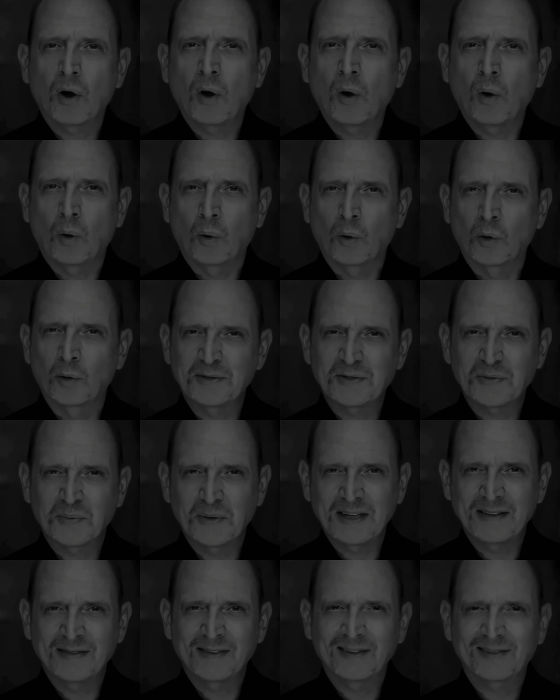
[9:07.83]
all
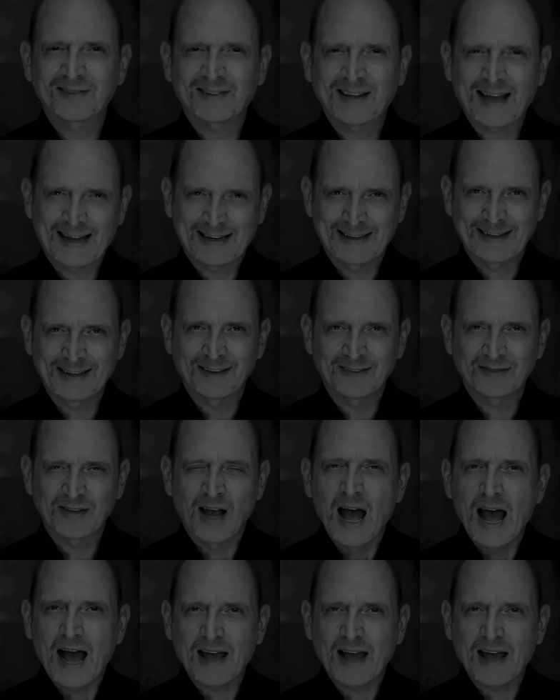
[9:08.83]
between the scantlings.